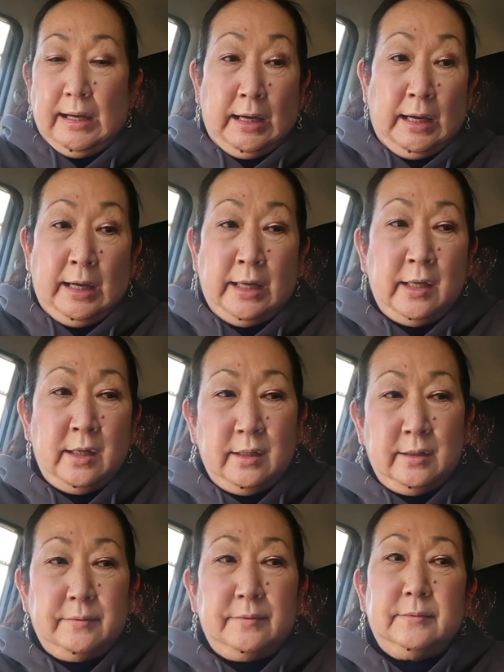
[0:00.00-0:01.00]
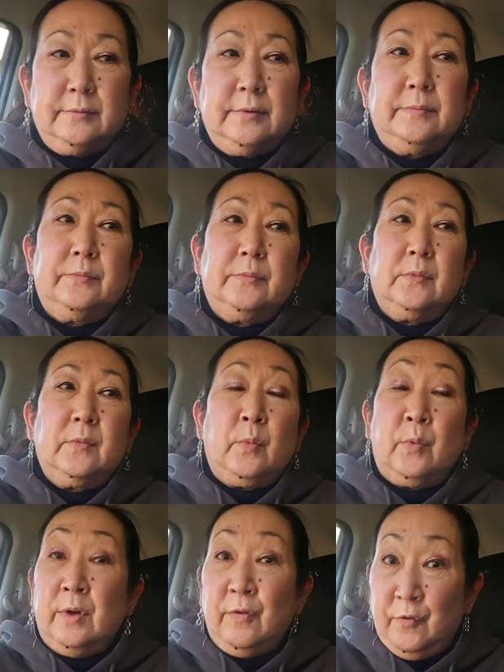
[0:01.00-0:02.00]
I
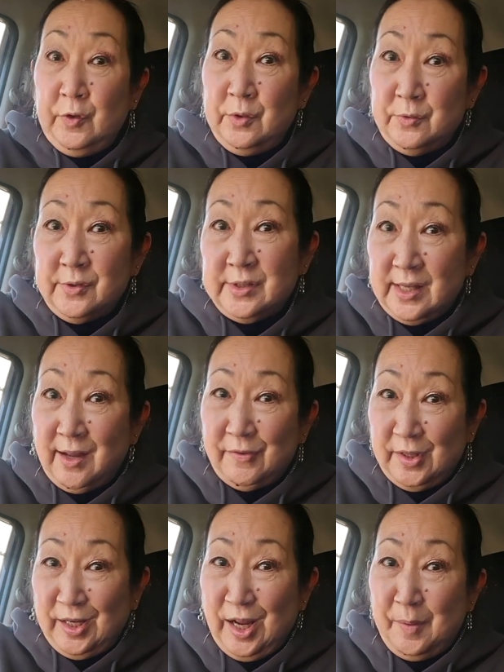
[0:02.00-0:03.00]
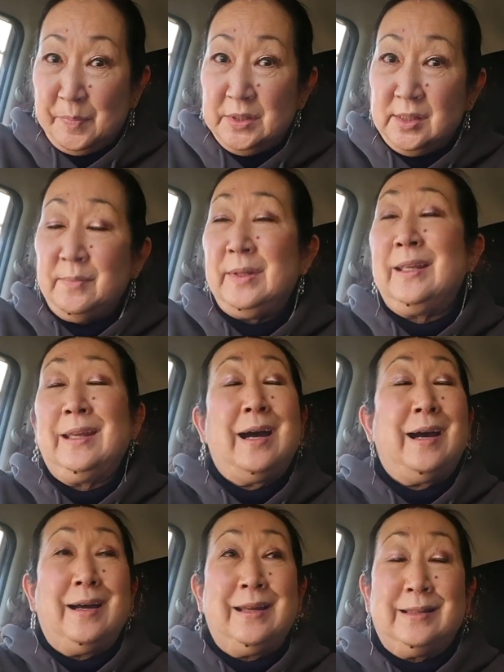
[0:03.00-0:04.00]
refuse to have that happen to me.
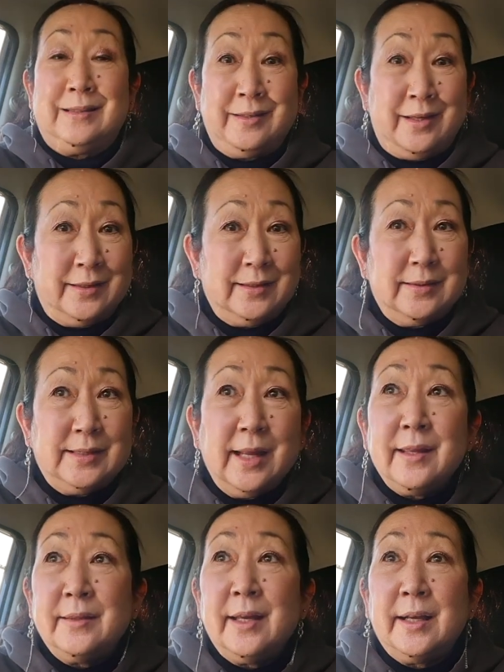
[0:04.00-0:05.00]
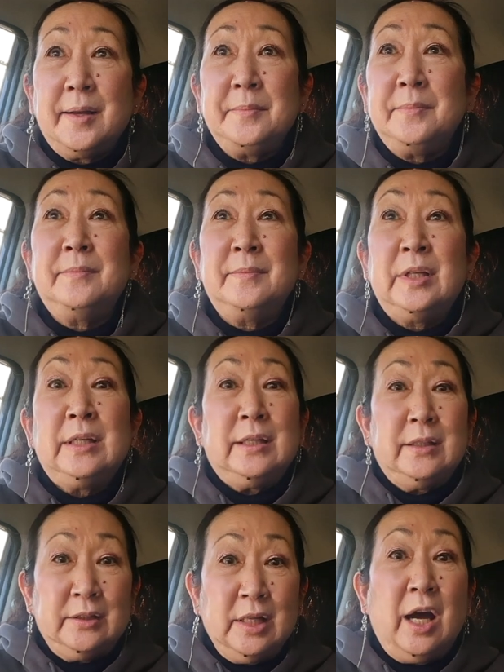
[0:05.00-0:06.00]
It's not saying that I'm
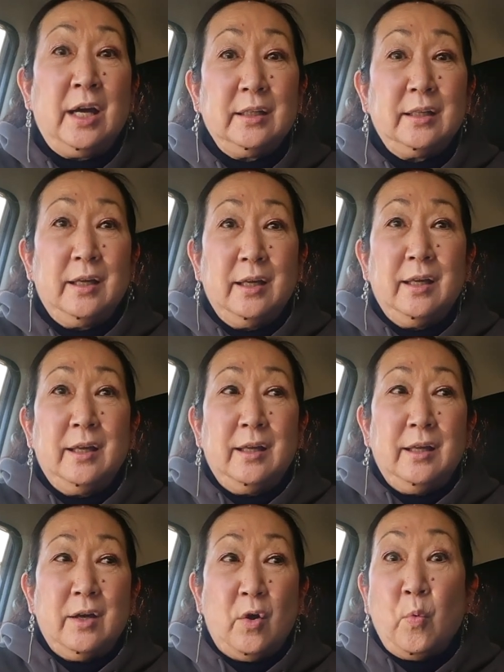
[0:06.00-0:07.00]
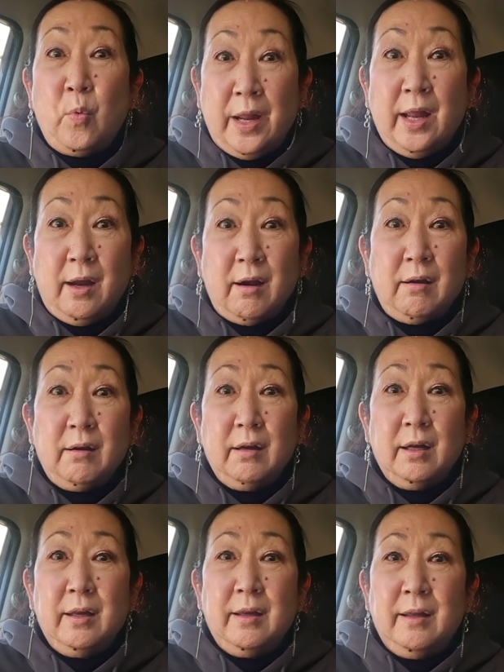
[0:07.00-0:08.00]
not aware
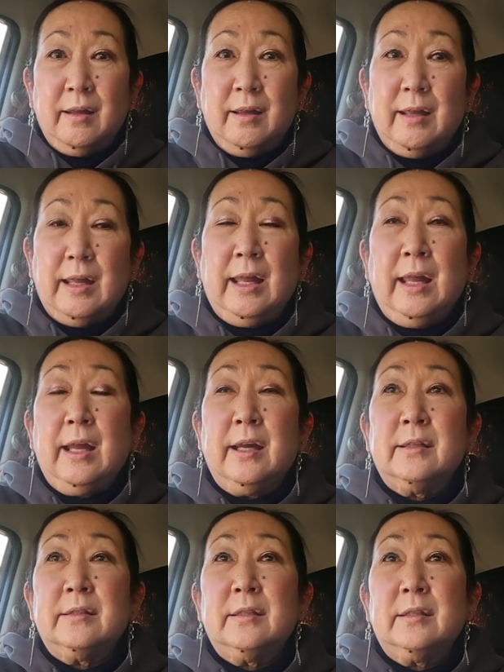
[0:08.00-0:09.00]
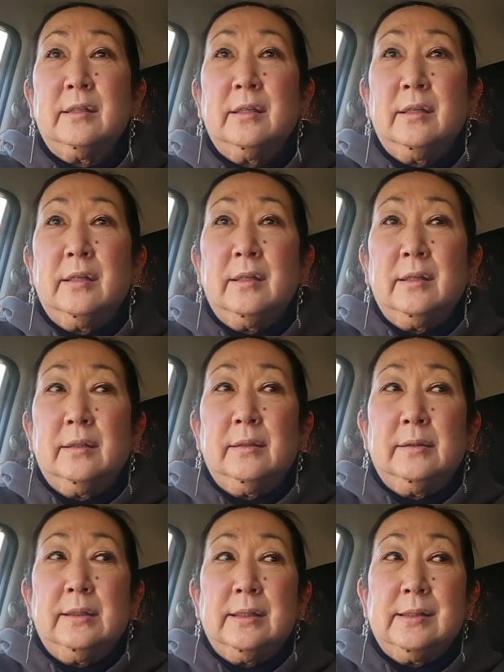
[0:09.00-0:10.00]
and
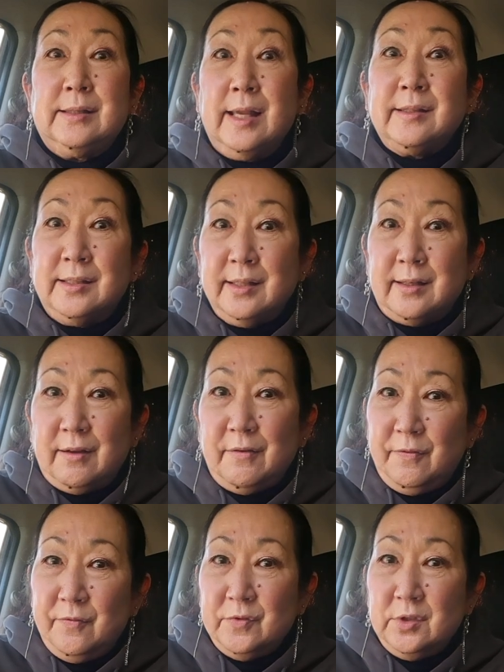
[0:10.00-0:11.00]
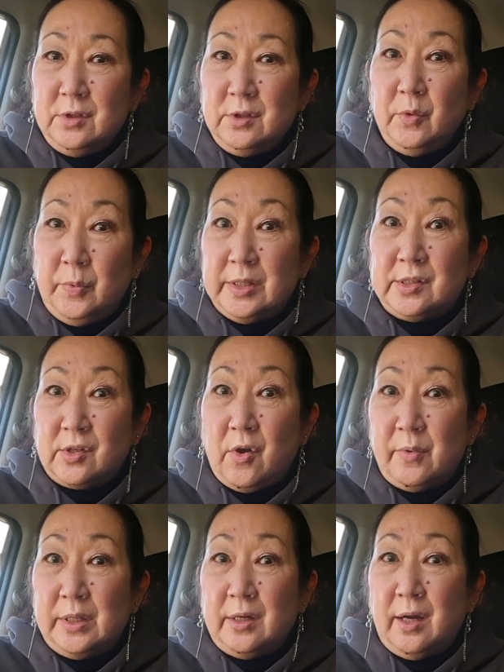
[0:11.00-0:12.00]
sensitive to what's
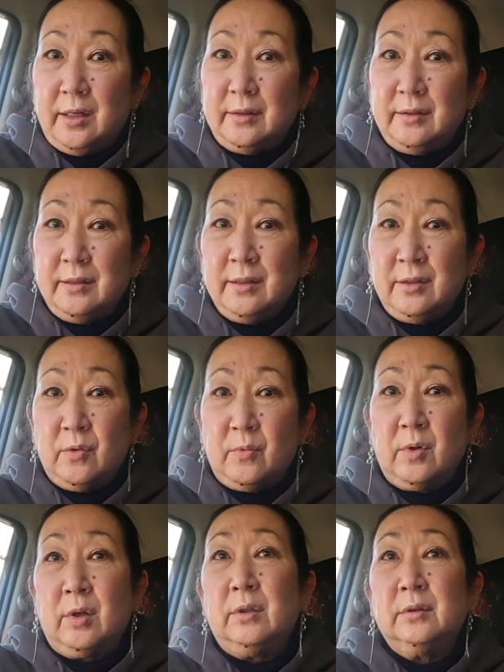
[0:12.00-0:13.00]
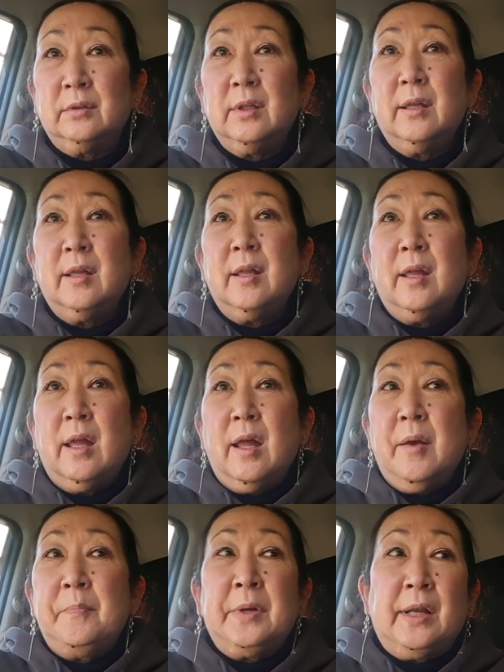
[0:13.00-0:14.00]
going on in the world,
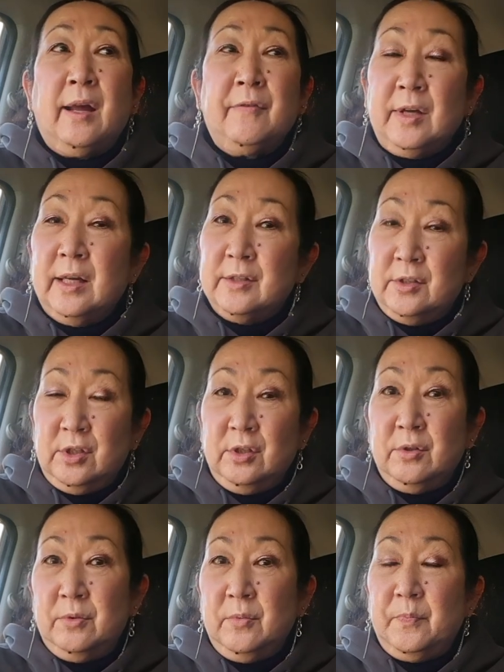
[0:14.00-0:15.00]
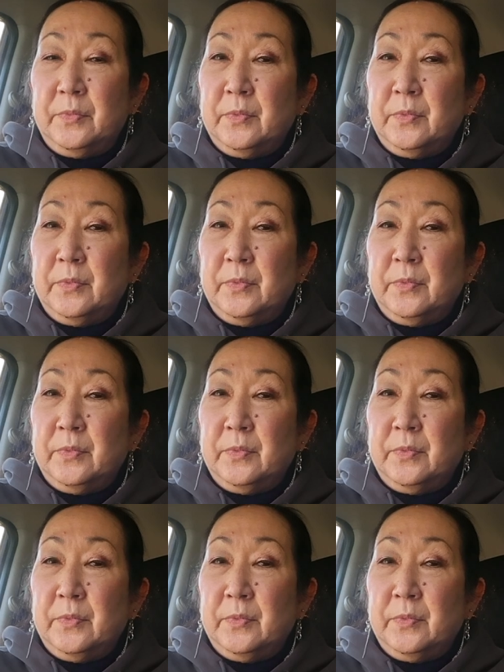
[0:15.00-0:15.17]
but I've got to do